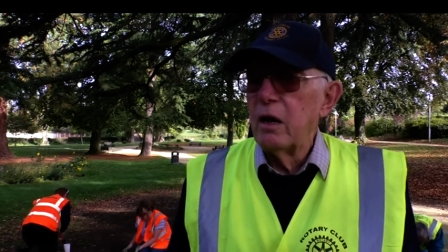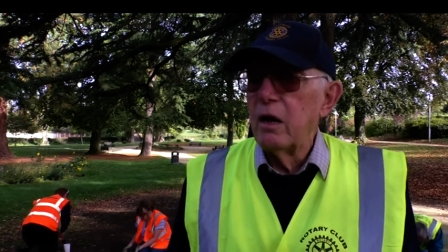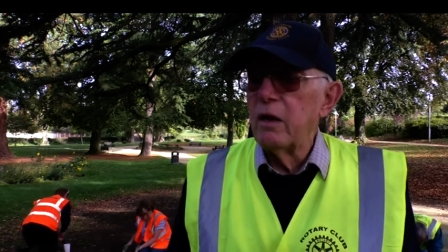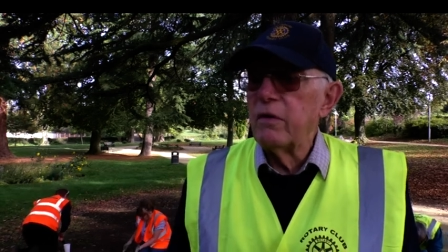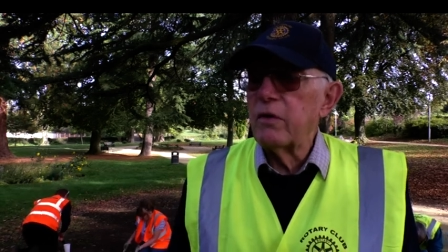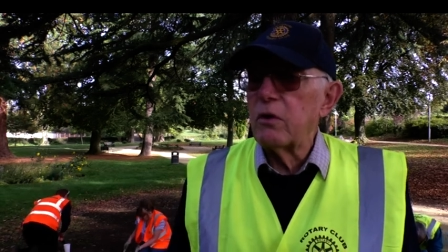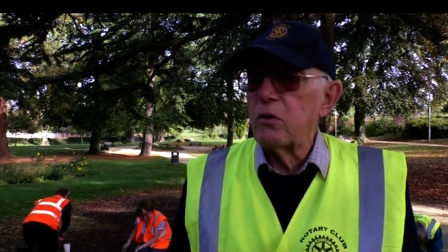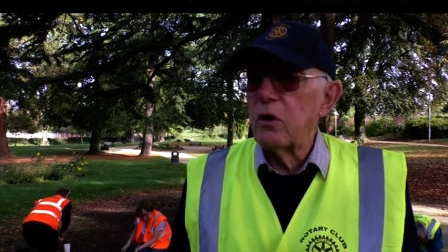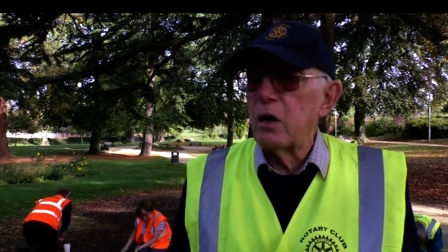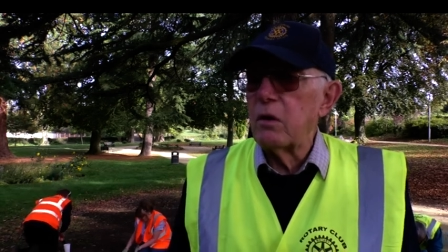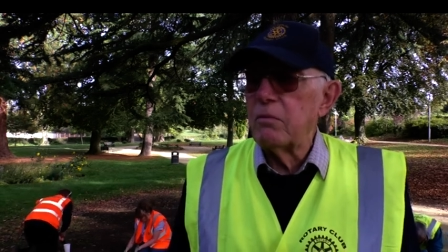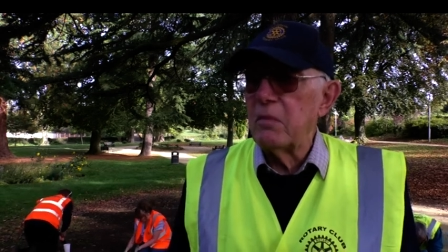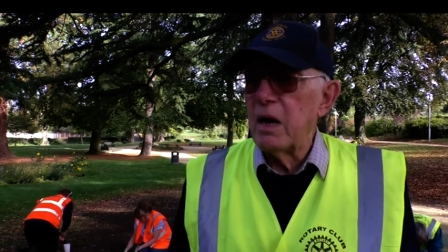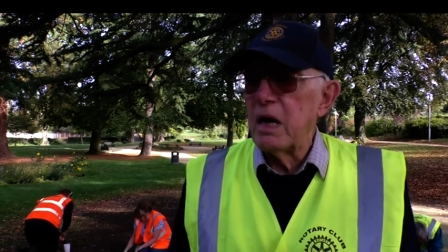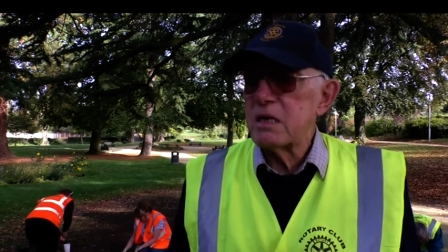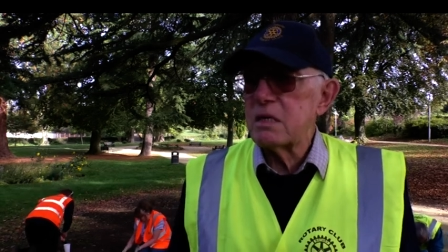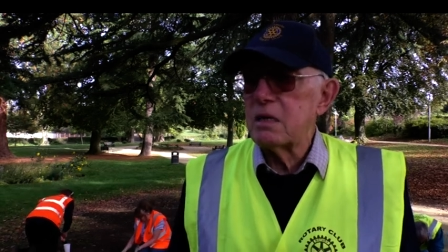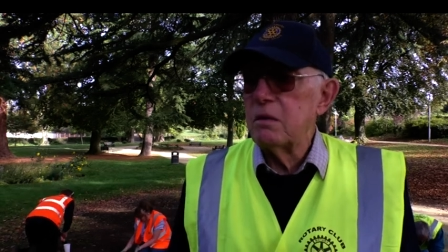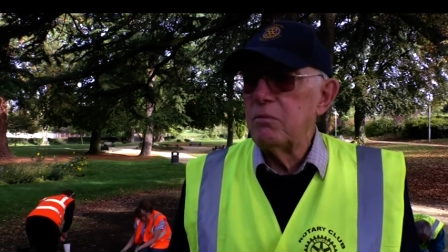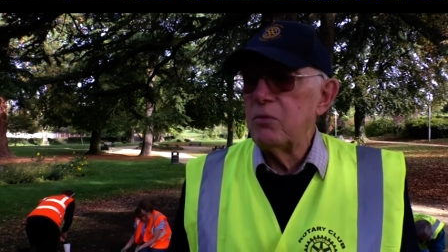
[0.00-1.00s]
And there are
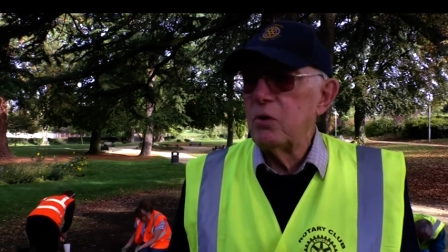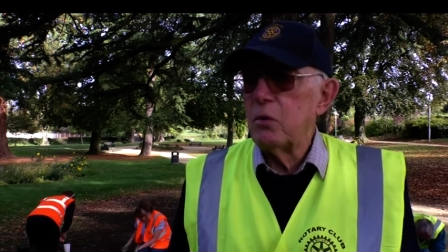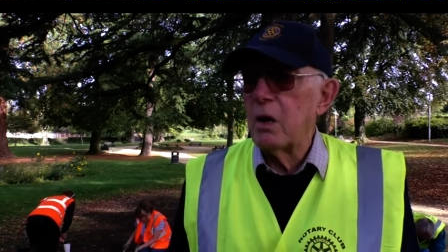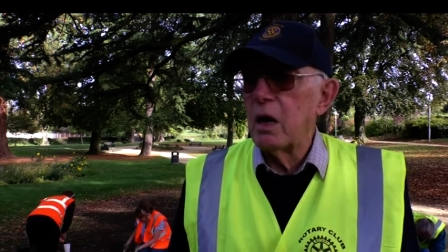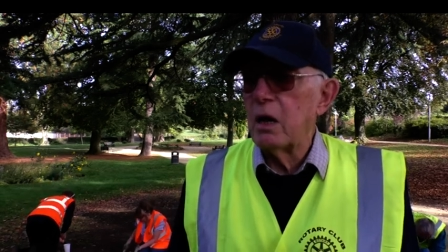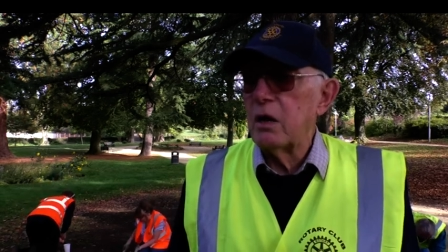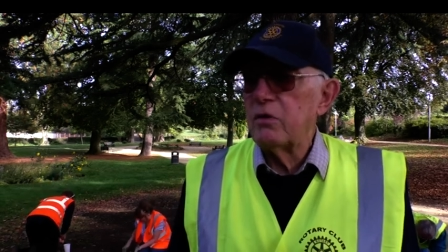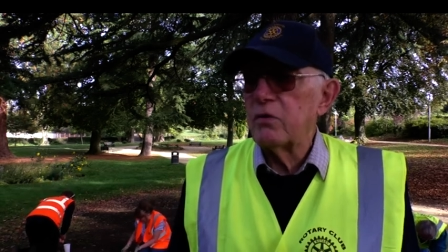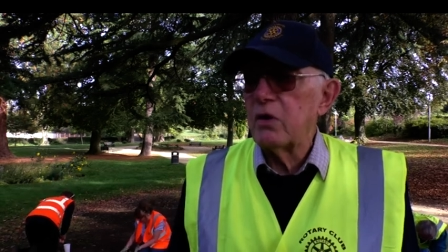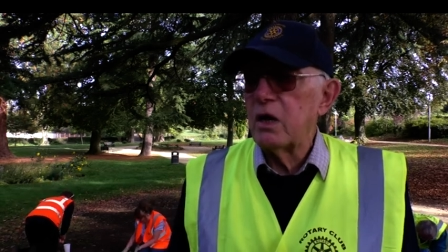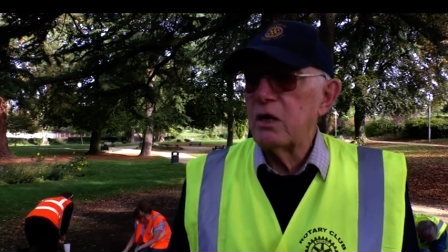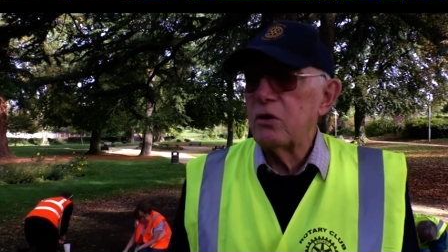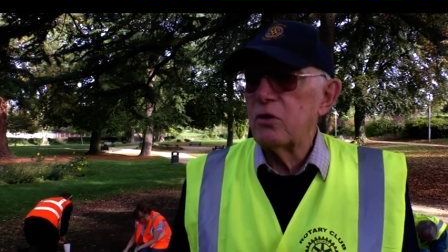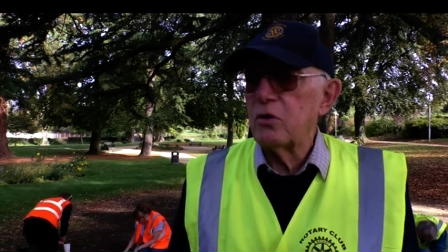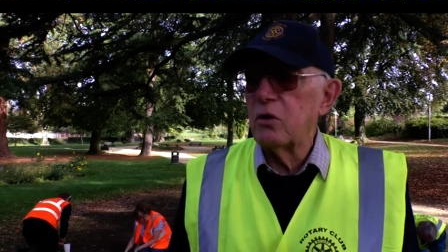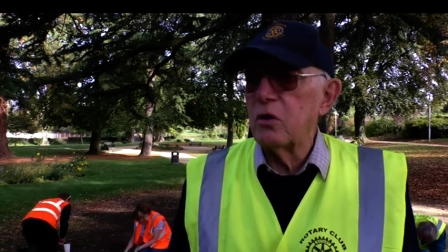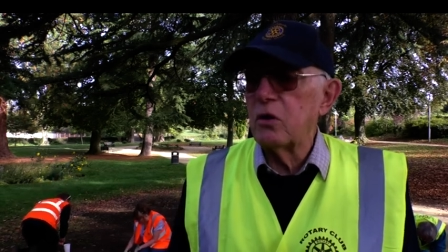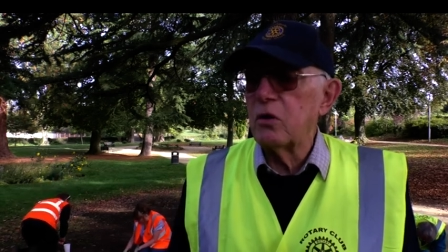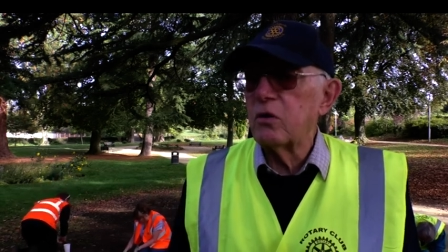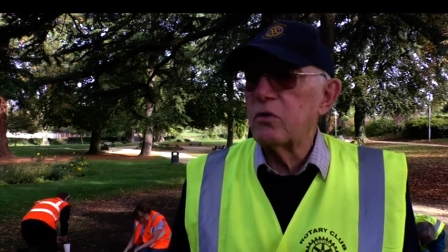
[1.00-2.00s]
mass
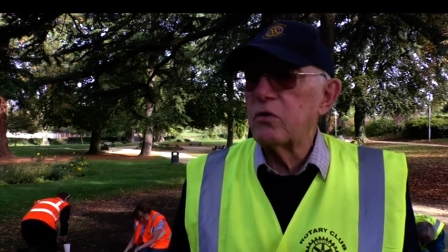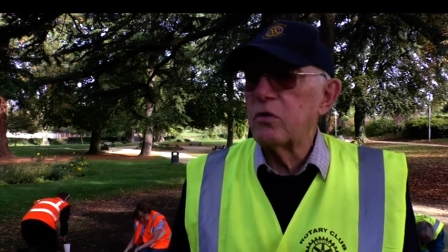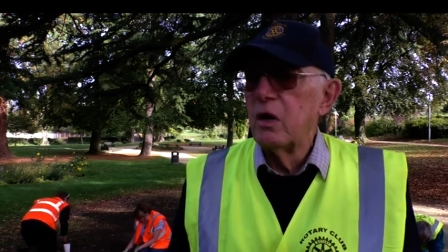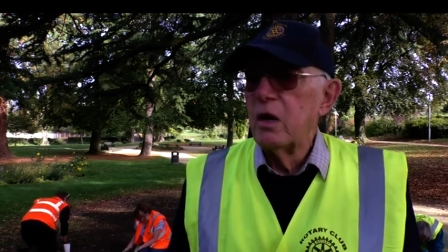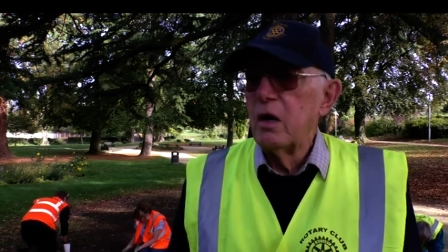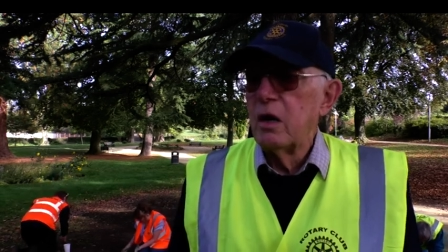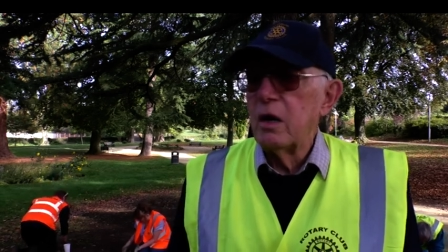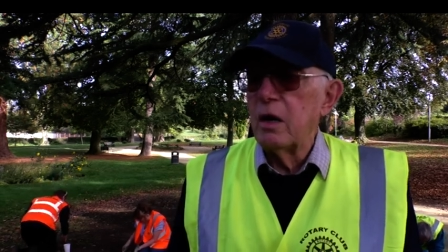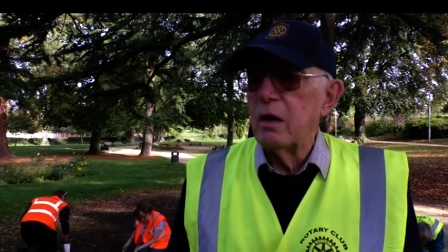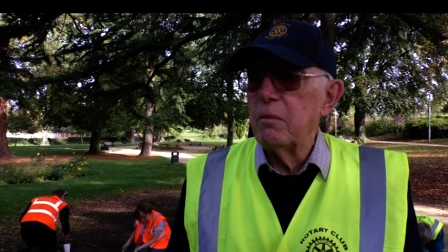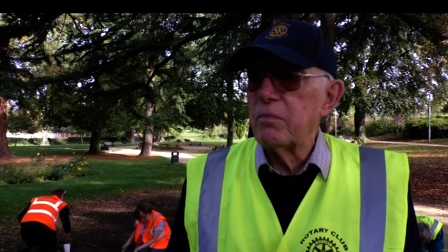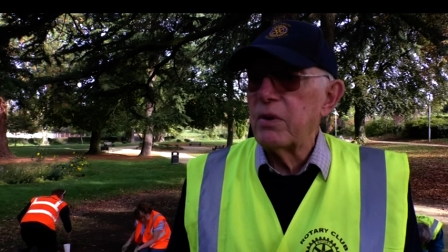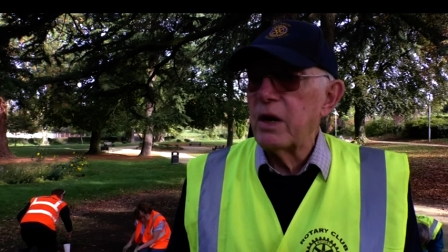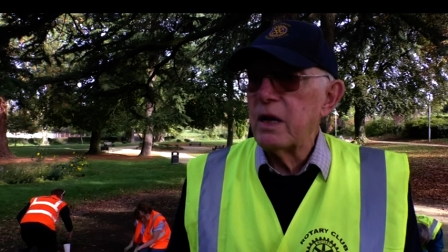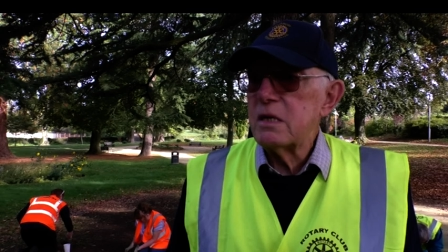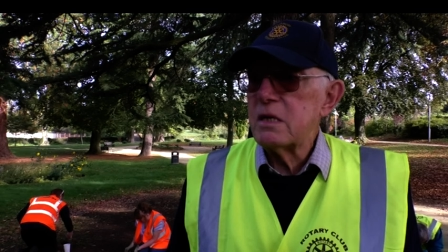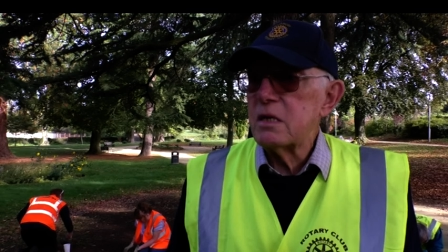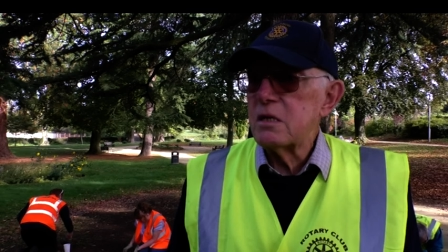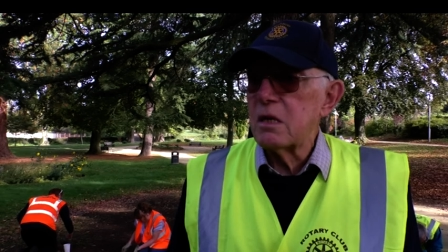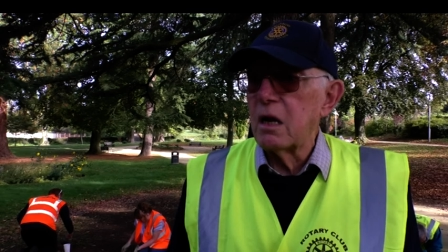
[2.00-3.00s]
immunisations in
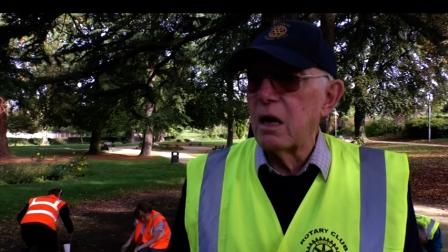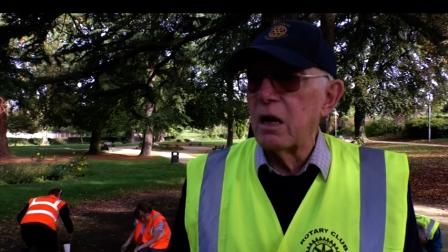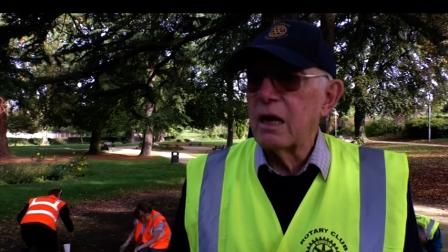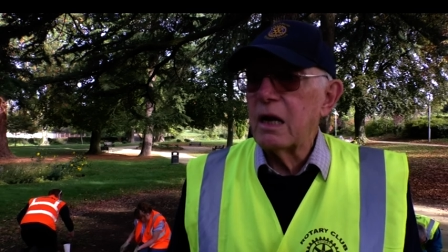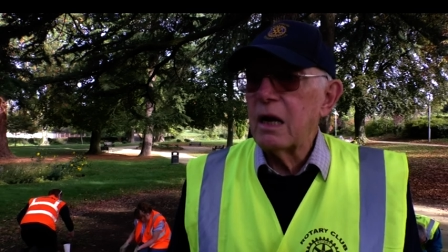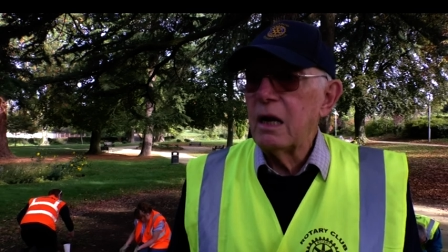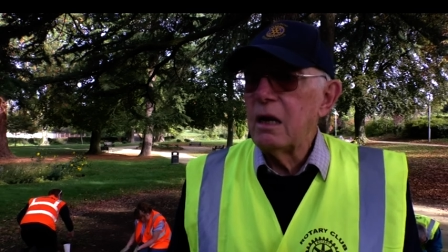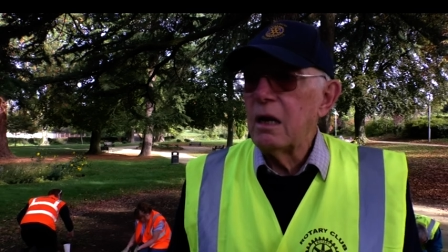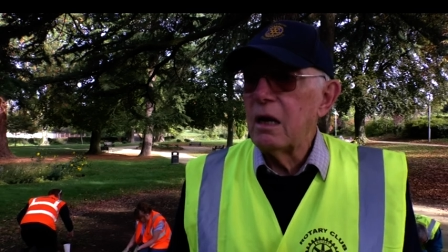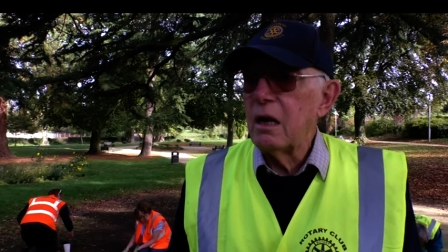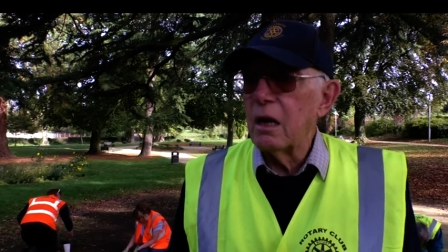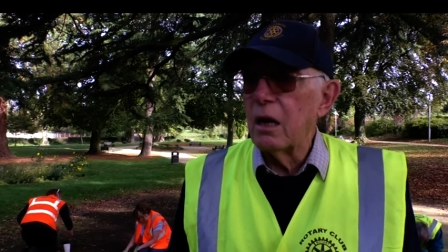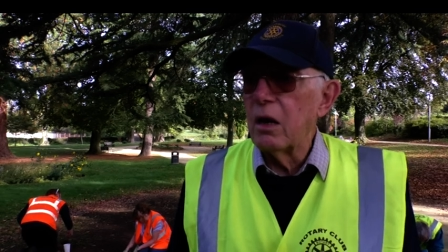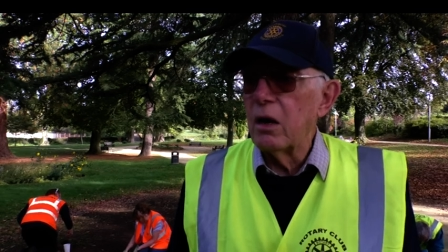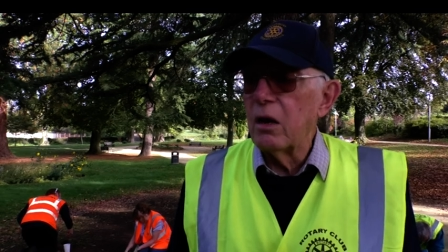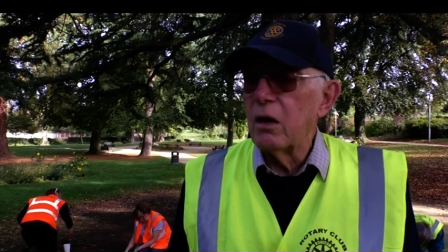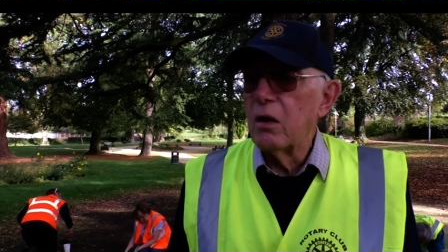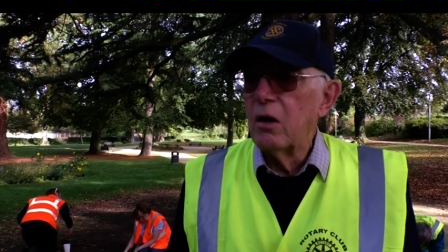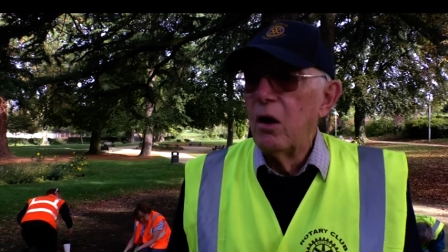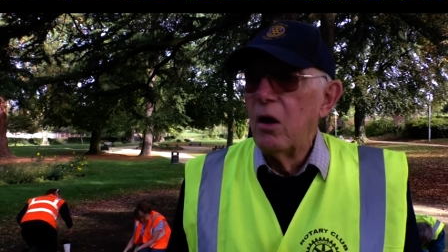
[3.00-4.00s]
places like
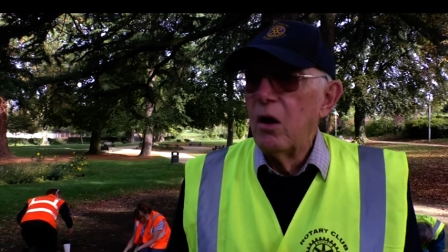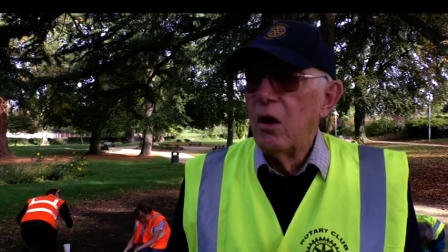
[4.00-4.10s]
India